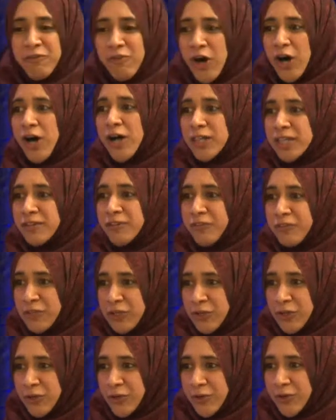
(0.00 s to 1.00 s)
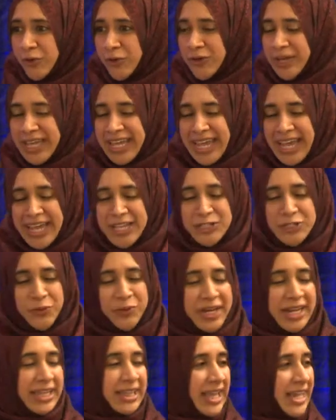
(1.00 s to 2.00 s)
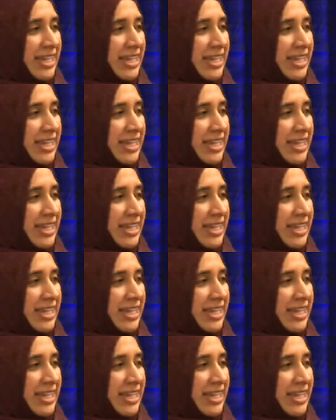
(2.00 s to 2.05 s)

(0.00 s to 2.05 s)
of all of you. And so what I'd